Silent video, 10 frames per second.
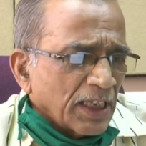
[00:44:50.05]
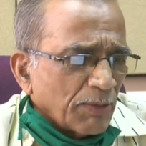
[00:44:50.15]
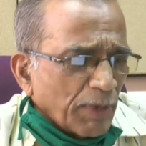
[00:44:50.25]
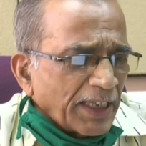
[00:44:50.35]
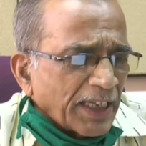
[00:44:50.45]

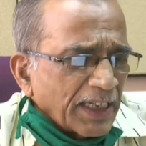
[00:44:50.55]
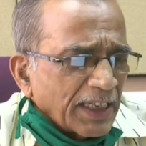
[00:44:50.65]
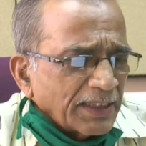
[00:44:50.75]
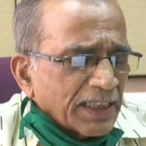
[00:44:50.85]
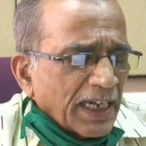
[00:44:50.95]

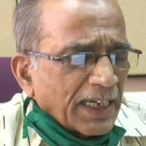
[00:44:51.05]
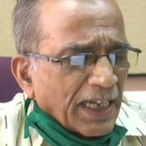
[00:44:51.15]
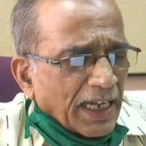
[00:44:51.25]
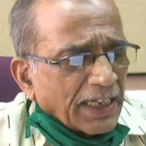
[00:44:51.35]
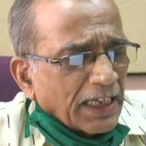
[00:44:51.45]
Maintenance and
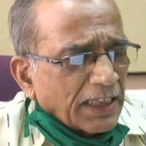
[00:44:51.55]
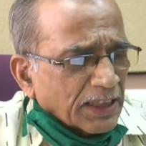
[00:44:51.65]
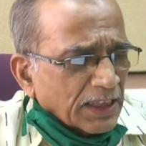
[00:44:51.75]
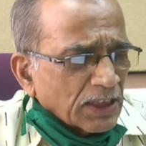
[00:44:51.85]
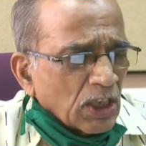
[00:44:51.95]

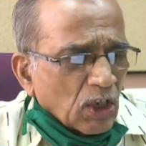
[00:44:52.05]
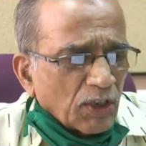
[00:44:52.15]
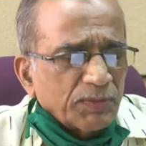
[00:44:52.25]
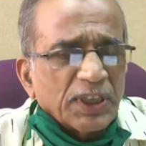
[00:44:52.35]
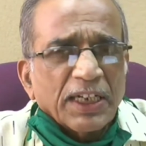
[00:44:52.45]
analysis
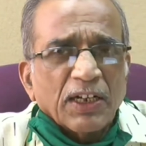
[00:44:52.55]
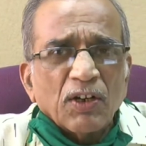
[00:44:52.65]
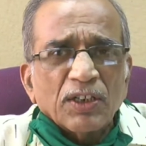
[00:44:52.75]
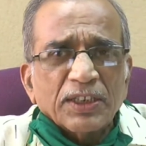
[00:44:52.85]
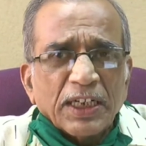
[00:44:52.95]
of the
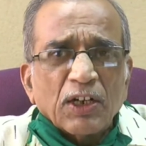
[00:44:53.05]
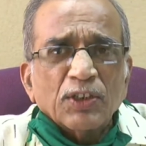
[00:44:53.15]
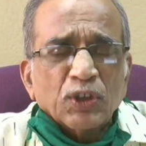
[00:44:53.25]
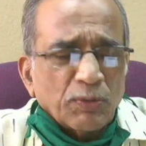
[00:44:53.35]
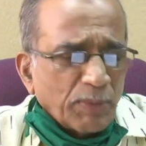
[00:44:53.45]
record
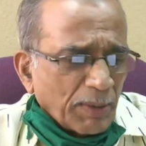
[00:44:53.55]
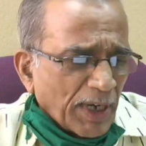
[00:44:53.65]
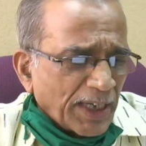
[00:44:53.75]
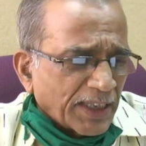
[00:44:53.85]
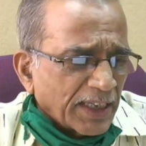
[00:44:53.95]
should be
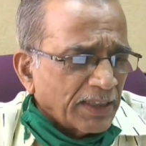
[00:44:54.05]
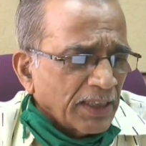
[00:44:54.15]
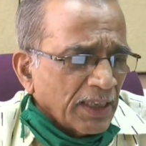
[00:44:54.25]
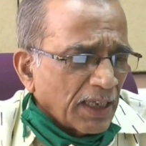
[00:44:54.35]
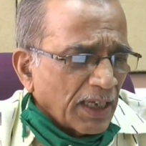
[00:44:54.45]
maintained,
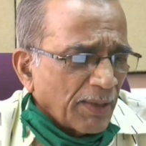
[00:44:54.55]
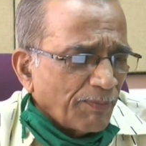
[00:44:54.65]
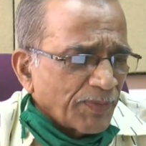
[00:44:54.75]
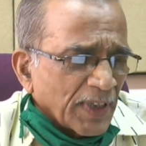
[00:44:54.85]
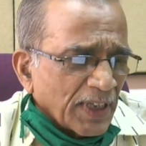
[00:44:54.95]

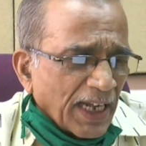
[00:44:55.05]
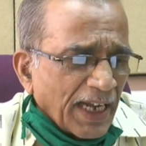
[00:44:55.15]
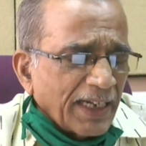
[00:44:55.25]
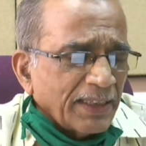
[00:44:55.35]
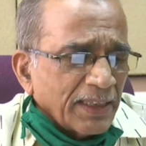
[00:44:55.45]

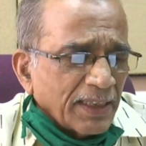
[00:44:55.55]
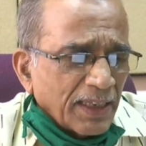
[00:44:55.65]
and